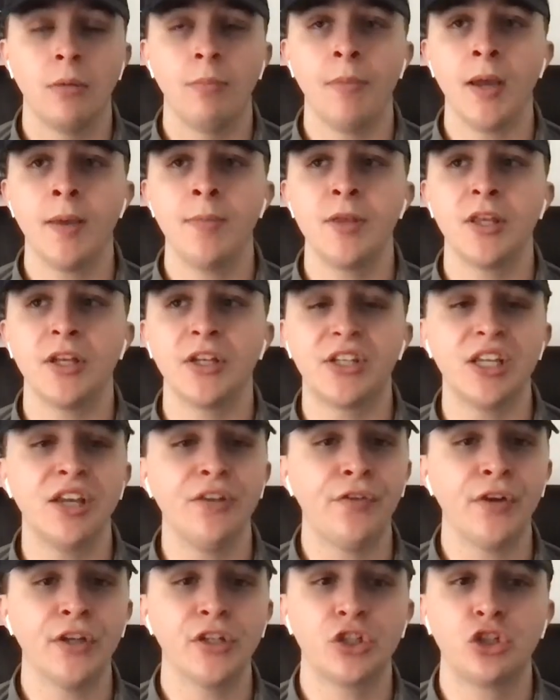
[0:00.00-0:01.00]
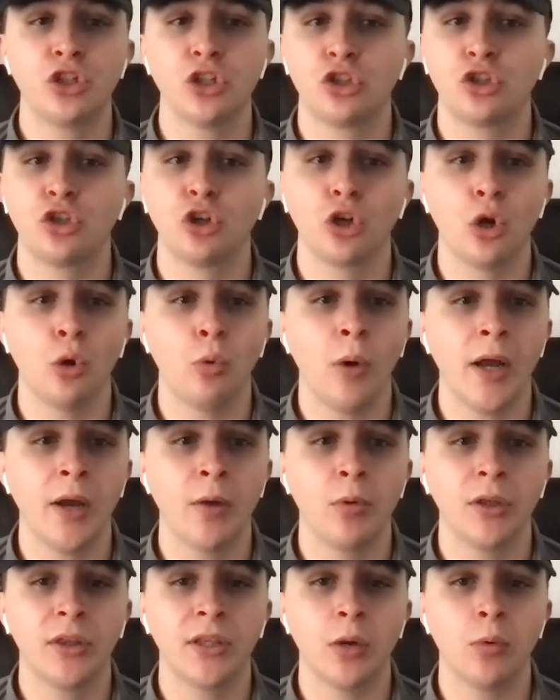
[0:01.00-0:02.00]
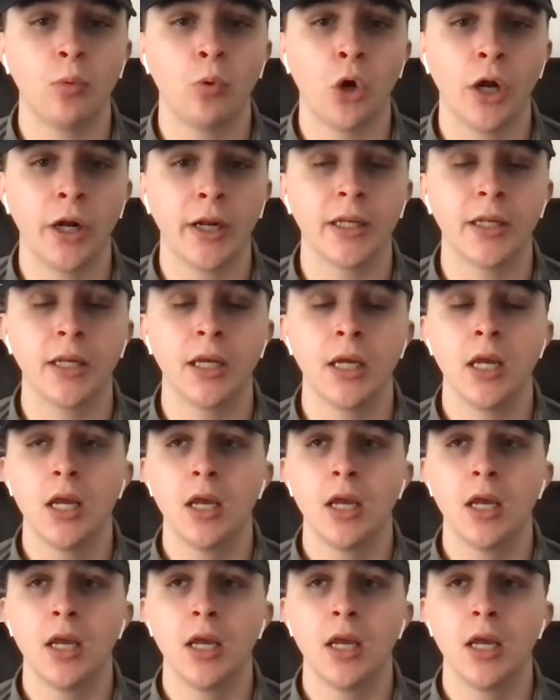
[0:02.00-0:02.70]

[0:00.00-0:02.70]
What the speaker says: Maybe the defense just took away what they wanted.